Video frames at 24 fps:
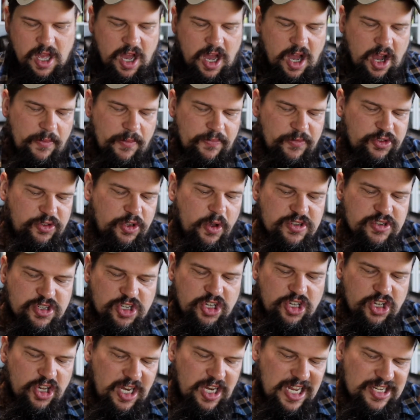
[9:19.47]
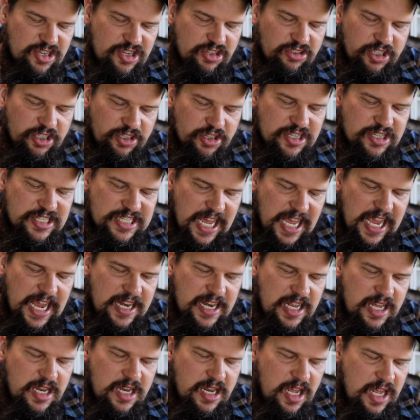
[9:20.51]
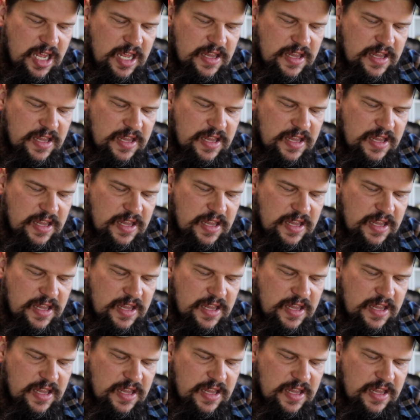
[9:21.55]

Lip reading: So it's good. It's a little dated